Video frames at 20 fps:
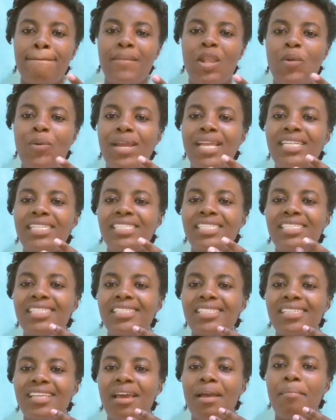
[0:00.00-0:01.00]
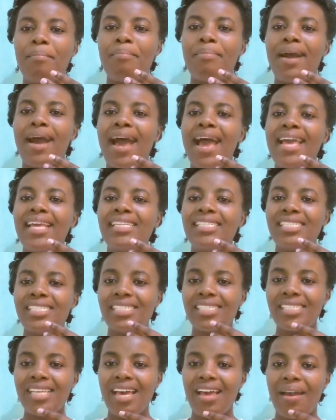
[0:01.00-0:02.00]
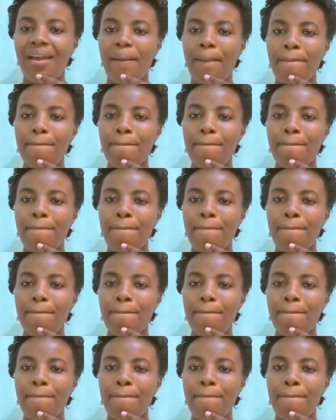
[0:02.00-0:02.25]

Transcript: white is by sir